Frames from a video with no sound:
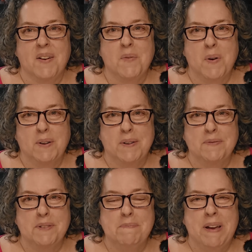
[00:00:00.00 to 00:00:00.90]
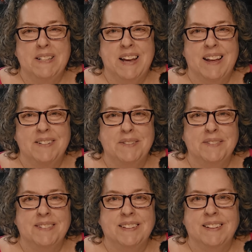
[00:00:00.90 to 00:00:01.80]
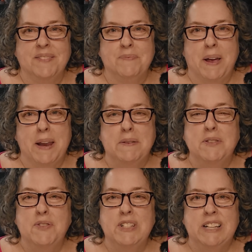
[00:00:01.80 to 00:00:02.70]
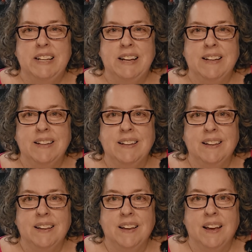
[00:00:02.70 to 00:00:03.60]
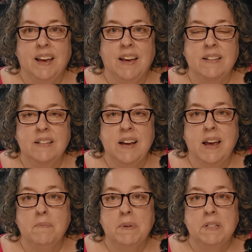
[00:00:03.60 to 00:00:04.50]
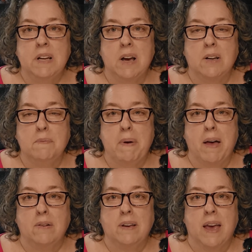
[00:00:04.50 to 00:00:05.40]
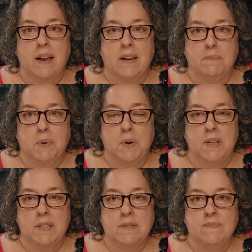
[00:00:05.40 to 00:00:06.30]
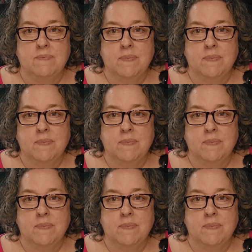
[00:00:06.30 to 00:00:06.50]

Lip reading: Welcome to my channel. My name's Virginia, and today I'm going to talk about catnip toys.